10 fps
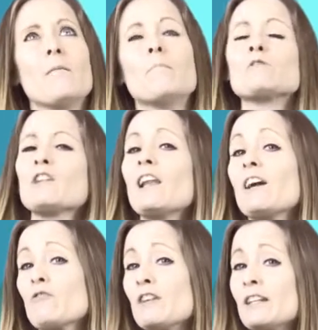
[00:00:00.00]
mostly
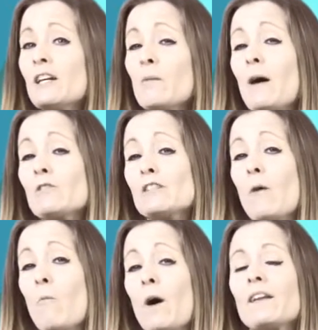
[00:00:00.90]
like reading about
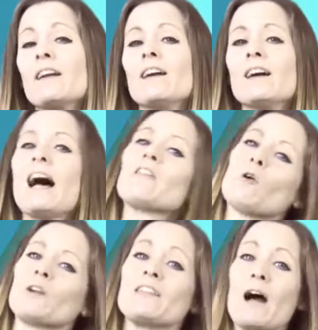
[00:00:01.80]
someone and
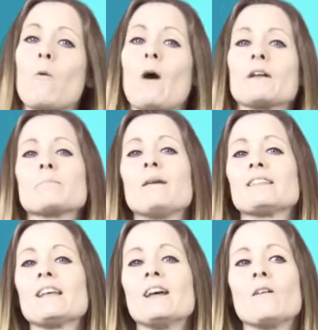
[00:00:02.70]
only that one, but